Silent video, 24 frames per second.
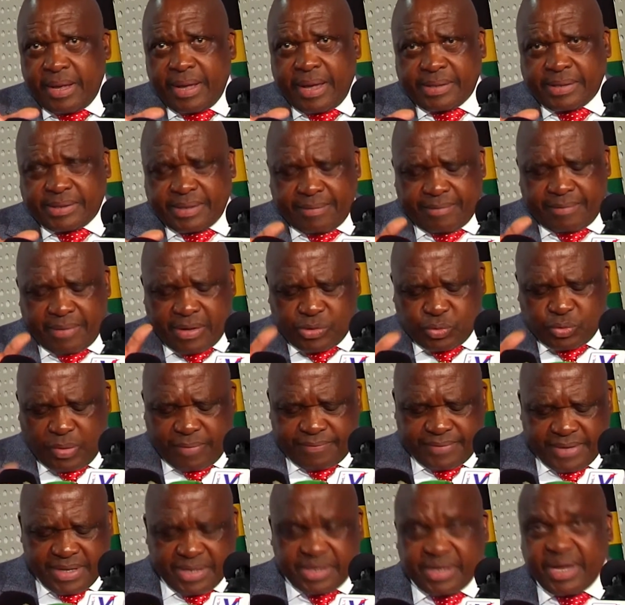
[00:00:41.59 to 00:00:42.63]
as we
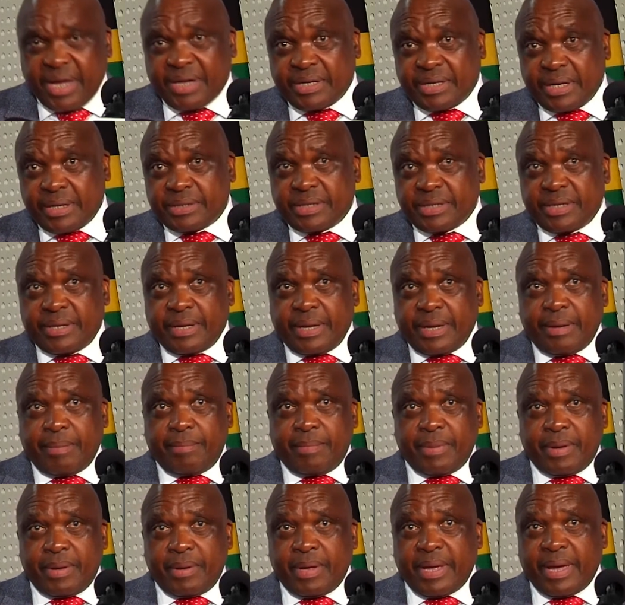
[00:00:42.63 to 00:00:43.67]
have indicated, the
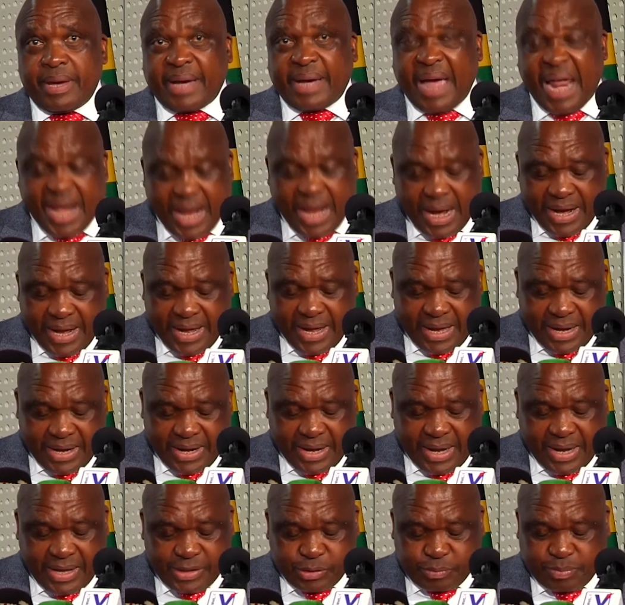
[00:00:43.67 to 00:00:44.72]
Kanana
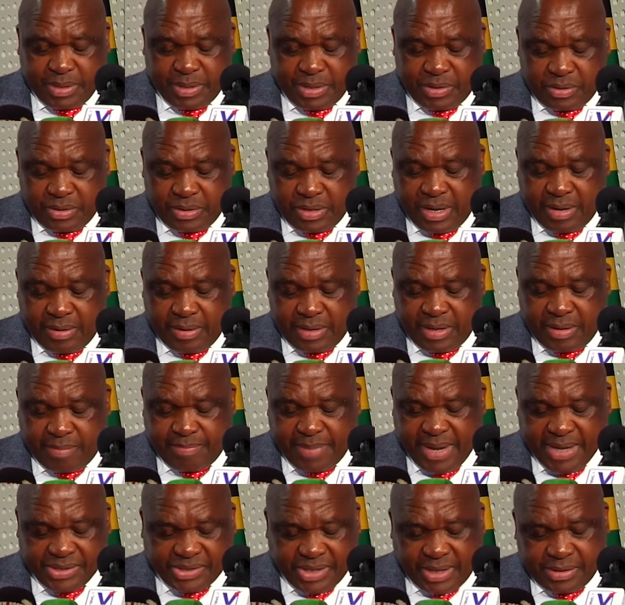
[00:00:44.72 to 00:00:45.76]
area has been the
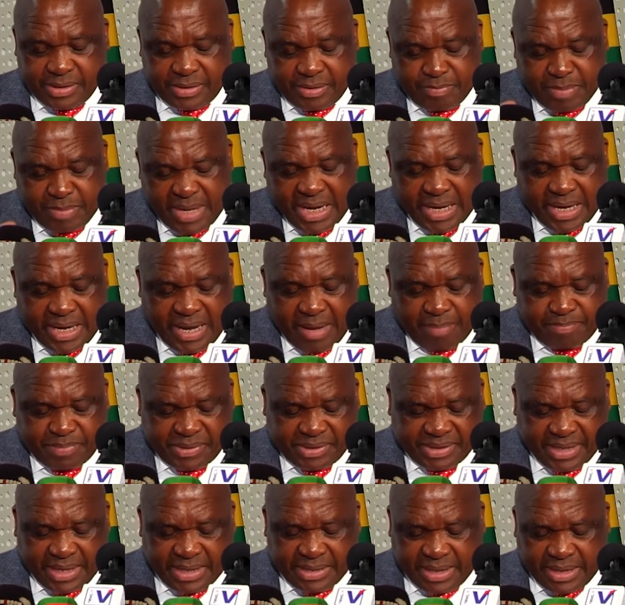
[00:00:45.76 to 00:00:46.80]
major mini
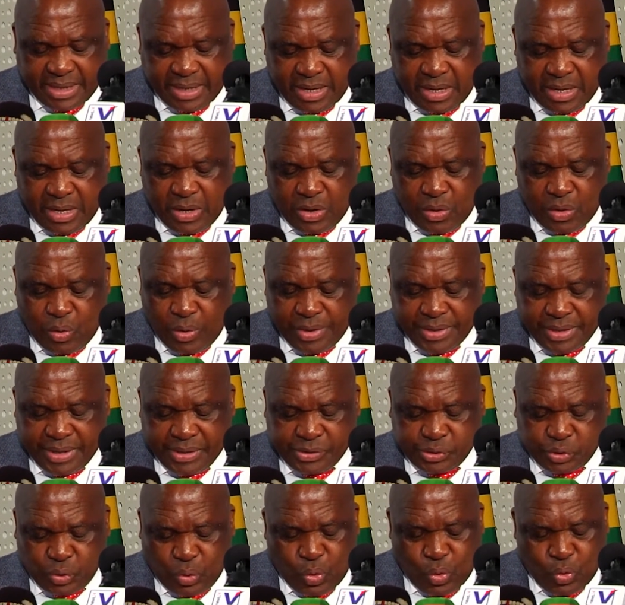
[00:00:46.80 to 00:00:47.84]
epicenter on
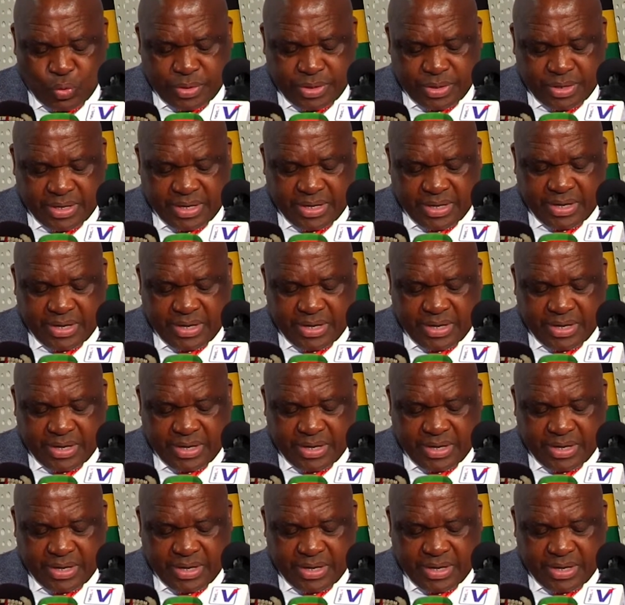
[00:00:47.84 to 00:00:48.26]
its own.